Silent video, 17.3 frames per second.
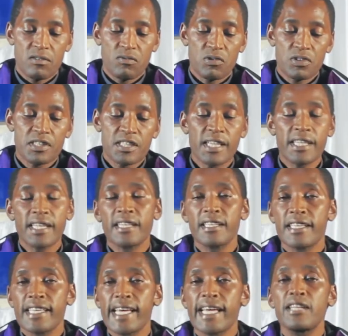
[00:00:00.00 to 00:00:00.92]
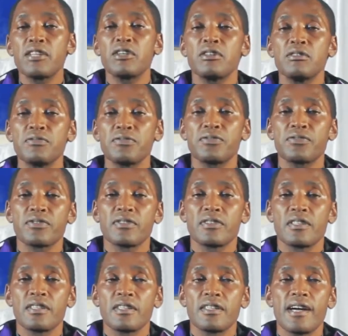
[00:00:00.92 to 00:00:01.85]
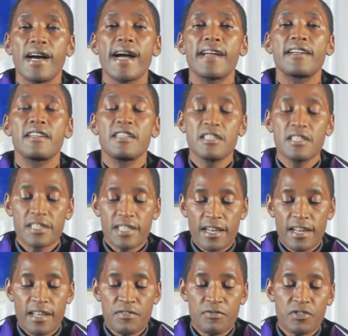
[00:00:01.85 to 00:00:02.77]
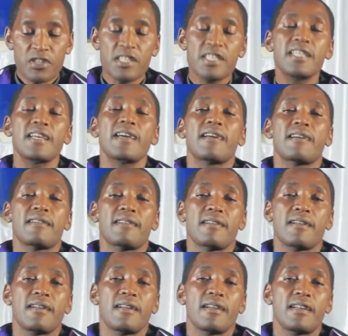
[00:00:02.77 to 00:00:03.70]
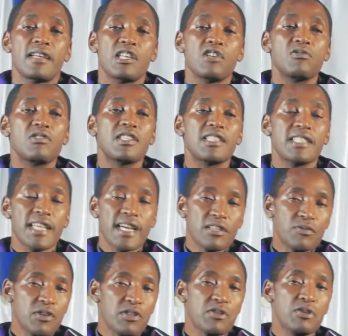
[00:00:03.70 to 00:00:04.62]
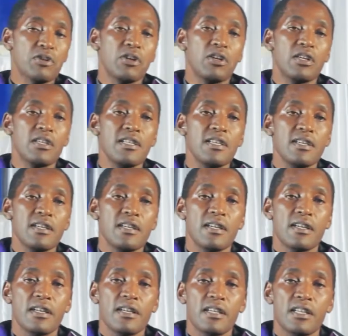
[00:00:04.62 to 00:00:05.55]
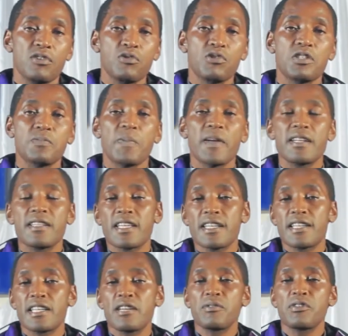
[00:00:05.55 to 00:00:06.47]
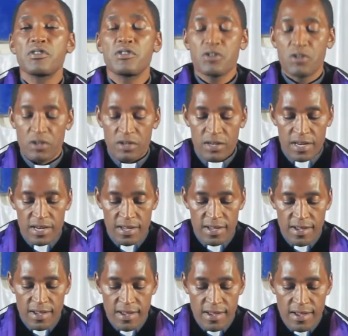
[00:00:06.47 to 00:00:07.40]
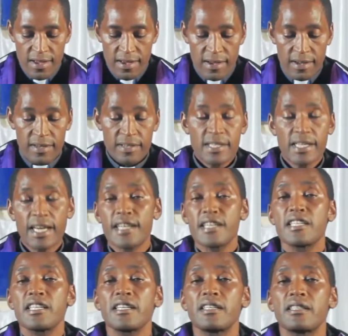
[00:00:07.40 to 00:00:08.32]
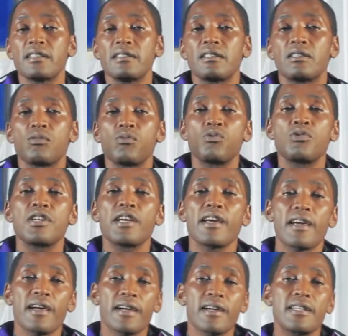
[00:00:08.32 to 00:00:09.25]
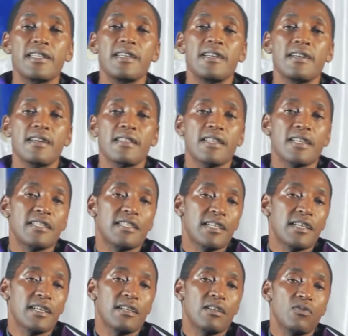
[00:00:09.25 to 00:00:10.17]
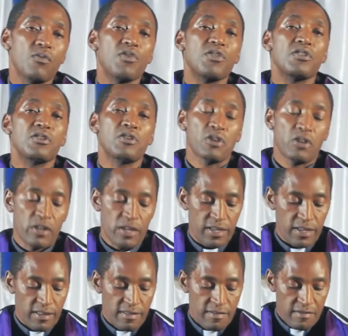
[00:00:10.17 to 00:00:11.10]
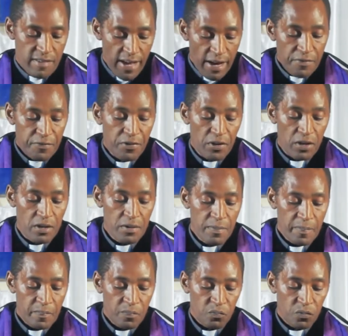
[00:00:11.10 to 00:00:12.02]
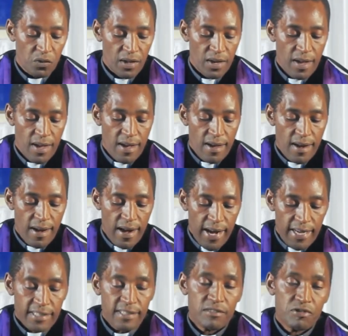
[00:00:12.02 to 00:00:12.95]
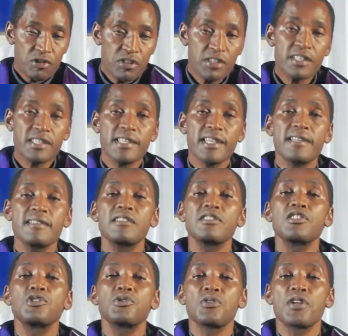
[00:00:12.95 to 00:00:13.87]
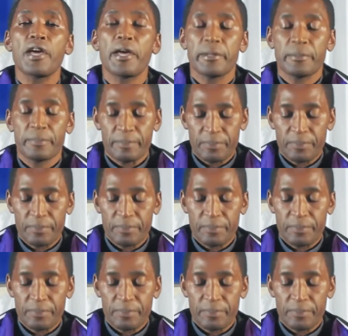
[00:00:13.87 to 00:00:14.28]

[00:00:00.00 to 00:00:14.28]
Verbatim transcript: was taken care of, and each and every day he would start with God, he would spend the day with God, and Daniel would end the day with God. Therefore, as Christians today,